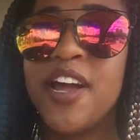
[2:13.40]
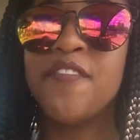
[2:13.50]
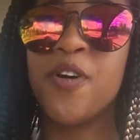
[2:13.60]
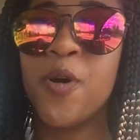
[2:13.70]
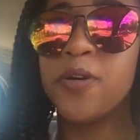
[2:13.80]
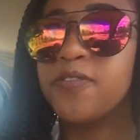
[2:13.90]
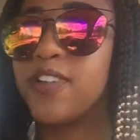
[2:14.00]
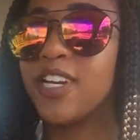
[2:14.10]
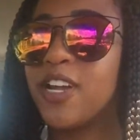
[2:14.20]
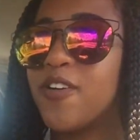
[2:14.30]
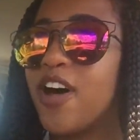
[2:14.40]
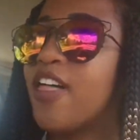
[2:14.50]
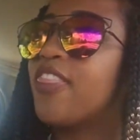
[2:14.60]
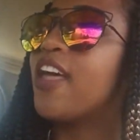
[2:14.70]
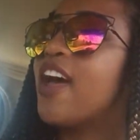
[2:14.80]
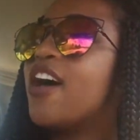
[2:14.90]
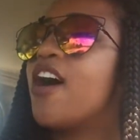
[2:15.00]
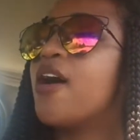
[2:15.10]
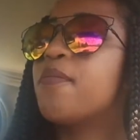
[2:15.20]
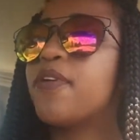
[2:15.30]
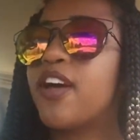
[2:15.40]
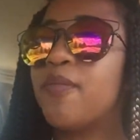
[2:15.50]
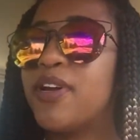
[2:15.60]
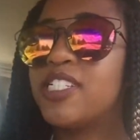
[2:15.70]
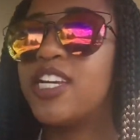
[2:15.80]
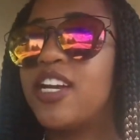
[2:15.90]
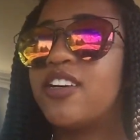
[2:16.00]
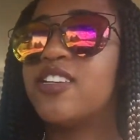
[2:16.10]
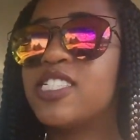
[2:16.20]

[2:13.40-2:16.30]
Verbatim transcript: I have a whole video on that up on my channel.